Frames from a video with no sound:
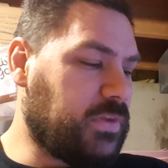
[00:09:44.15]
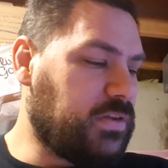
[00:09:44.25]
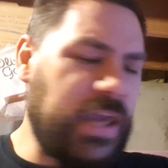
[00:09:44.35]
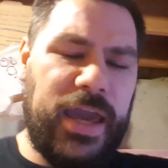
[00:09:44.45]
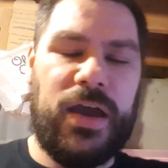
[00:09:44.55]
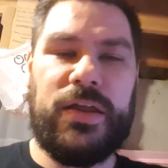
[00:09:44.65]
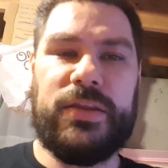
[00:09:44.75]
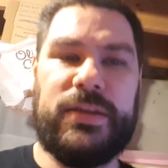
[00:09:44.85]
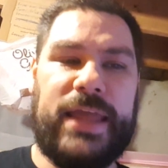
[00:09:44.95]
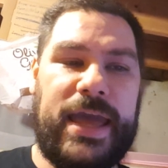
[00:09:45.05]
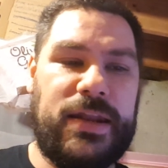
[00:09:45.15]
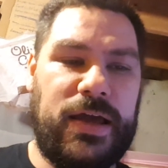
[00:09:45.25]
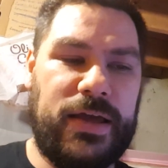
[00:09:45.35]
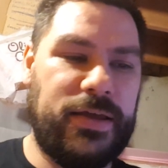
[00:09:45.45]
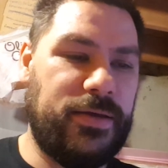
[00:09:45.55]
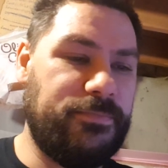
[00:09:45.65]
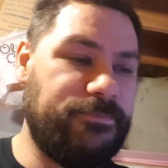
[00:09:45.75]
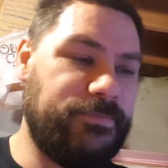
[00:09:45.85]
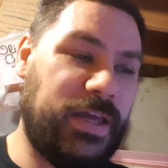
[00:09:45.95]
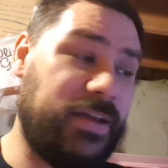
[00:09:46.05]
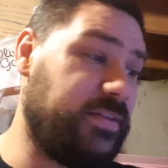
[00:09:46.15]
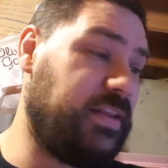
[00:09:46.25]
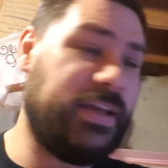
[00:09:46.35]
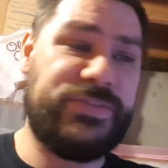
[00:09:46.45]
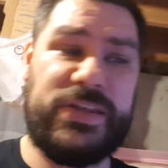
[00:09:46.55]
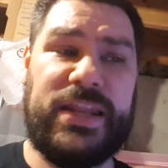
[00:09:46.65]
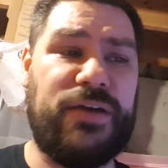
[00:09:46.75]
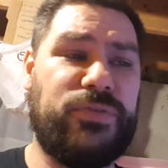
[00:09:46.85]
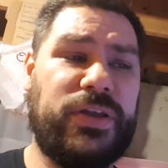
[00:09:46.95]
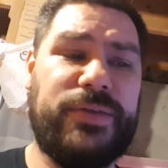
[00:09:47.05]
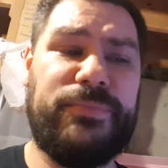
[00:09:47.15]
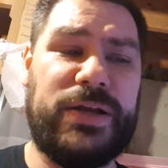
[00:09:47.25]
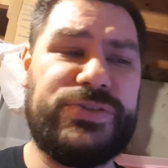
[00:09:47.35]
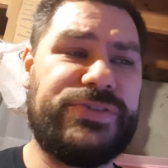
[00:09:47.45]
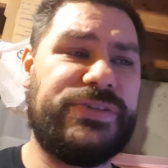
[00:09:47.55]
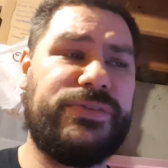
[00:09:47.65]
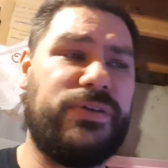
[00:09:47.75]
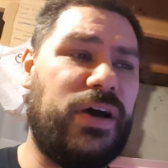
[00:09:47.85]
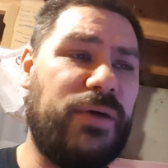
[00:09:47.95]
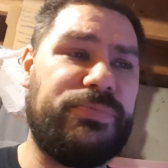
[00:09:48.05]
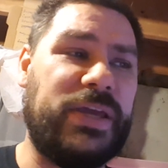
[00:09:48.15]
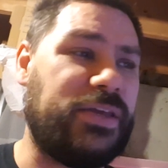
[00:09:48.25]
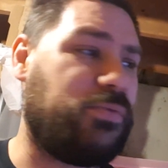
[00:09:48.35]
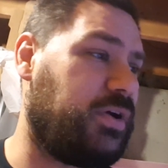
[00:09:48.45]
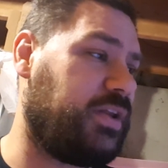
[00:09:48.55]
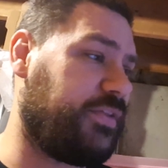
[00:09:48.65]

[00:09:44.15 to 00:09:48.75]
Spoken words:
Yeah, other than that, like I said, not really much to update you on.